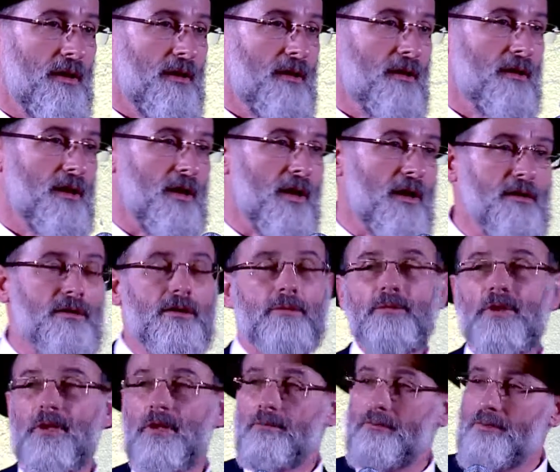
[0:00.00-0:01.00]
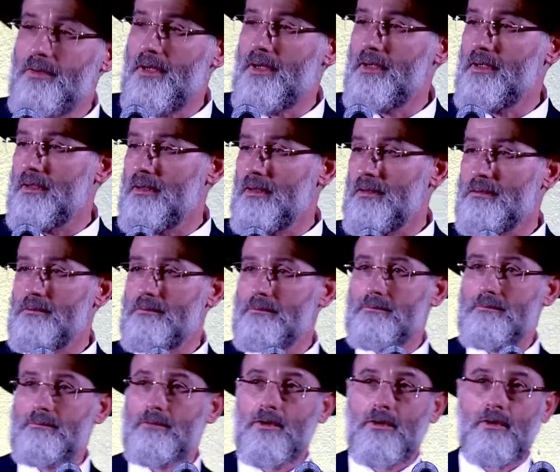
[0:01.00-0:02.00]
The ultimate avodah
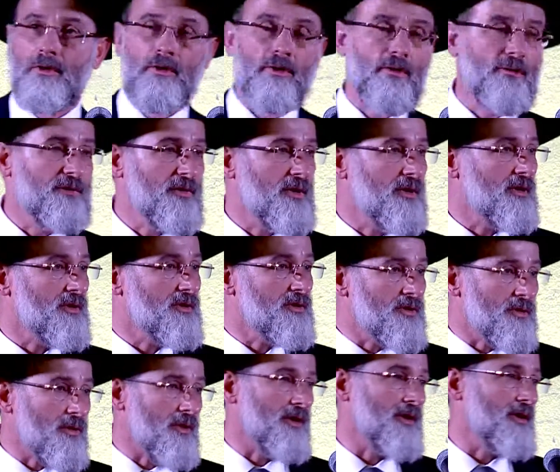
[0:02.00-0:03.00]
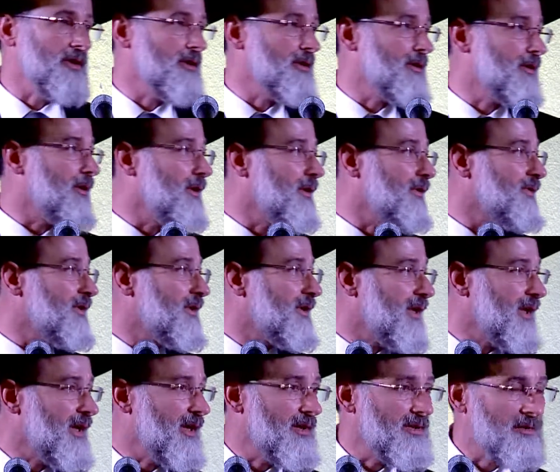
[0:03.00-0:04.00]
of the Nisayan of the
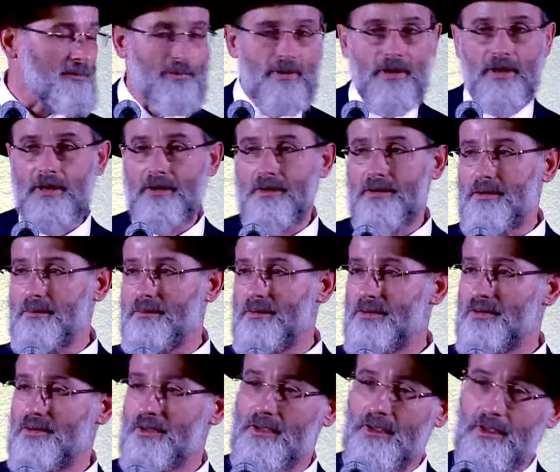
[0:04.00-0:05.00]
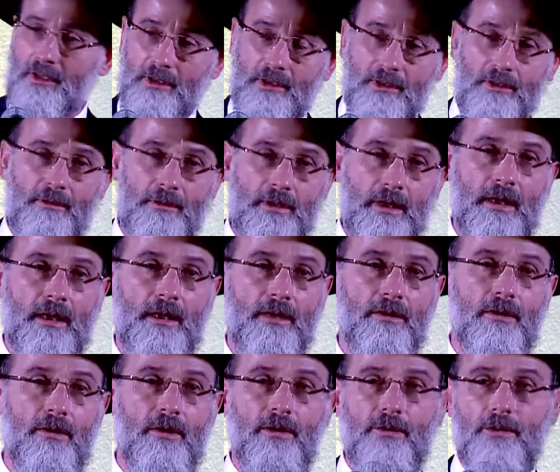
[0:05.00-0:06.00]
days prior to Mashiach.
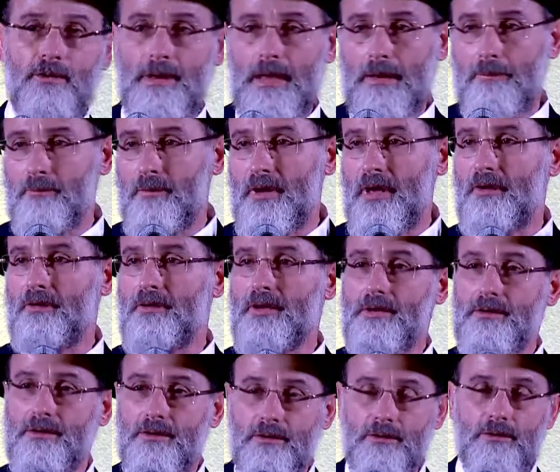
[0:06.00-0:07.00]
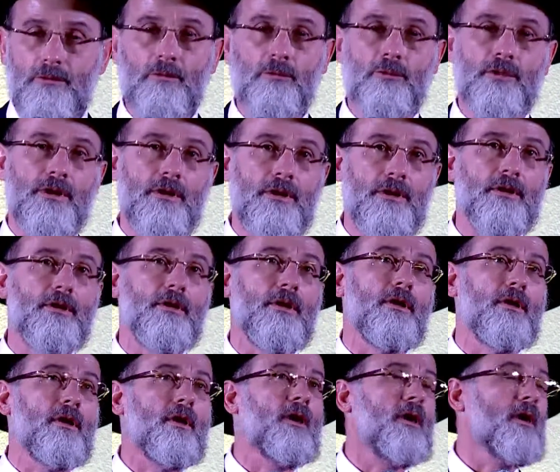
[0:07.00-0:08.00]
And on that merit,
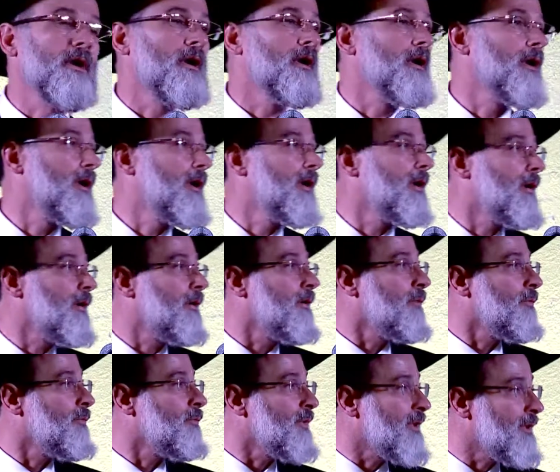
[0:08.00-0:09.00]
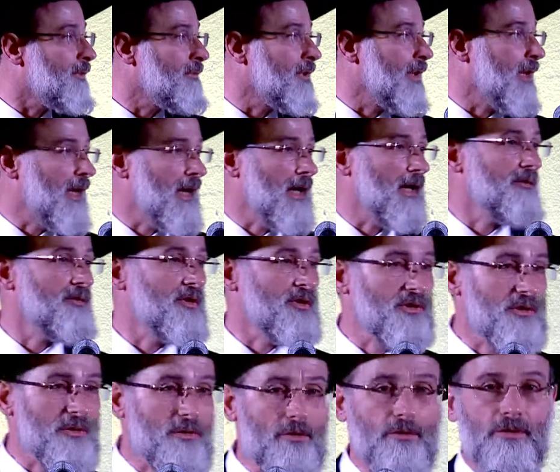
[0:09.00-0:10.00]
we have the
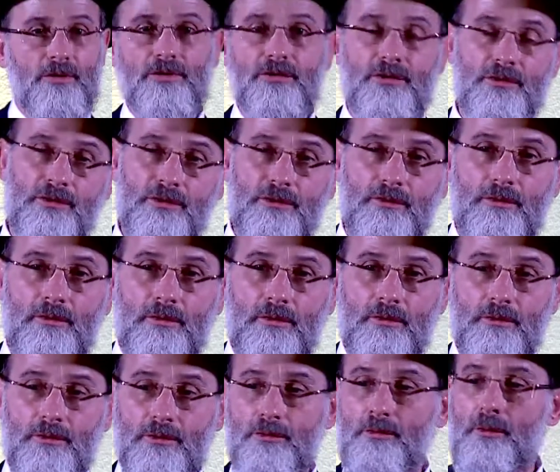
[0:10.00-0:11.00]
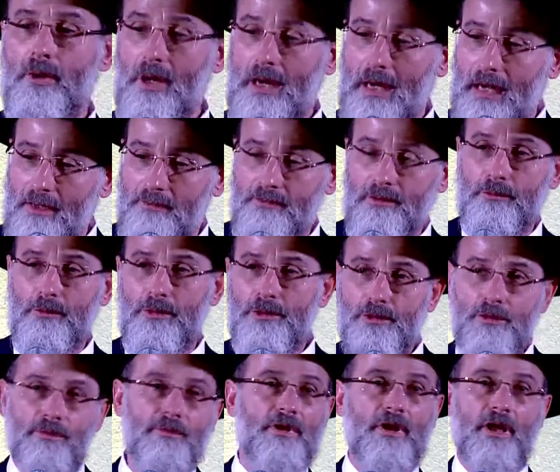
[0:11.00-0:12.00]
schus to have the
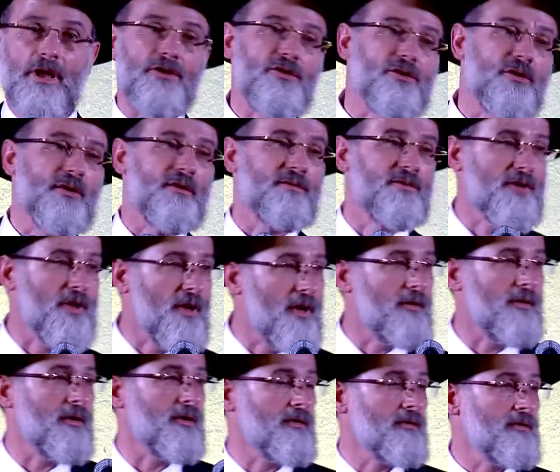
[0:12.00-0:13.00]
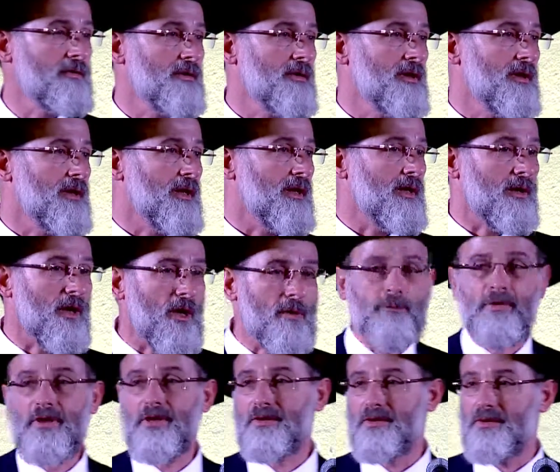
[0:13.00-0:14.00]
rejuvenation of Torah in our
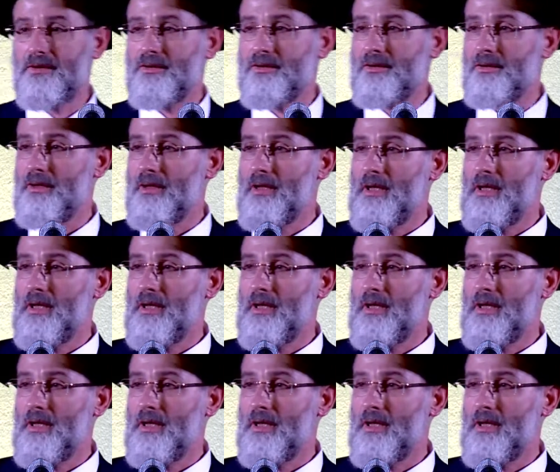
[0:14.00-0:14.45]
midst.